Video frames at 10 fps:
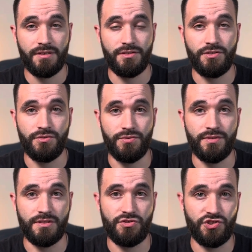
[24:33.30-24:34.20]
to
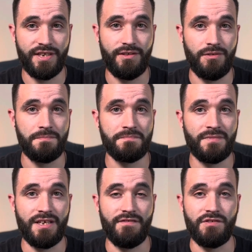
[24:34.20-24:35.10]
this channel
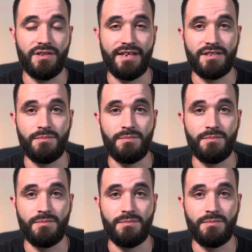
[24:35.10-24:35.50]
if you'd like to